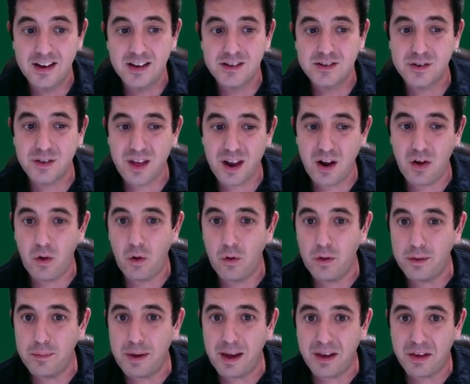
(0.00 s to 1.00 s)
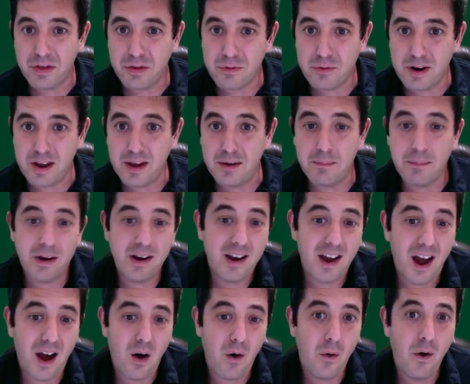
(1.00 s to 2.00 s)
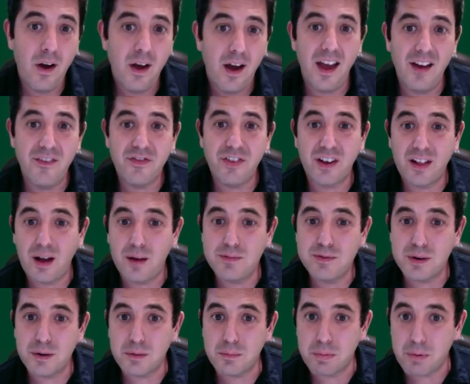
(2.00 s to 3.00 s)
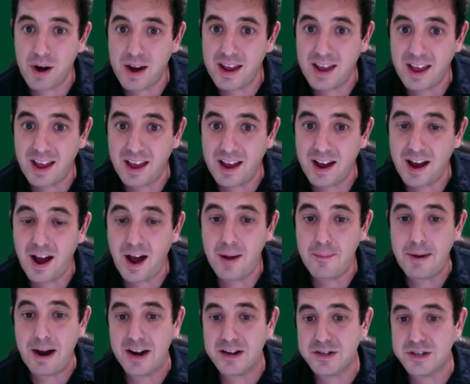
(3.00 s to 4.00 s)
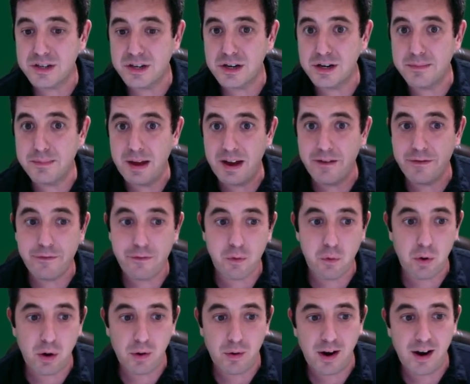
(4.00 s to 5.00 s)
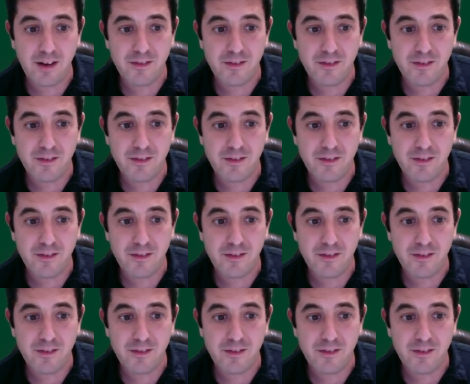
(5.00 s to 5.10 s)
So then I'll only make 3. But now if the clubs are breaking, I'm actually going to make 4, right?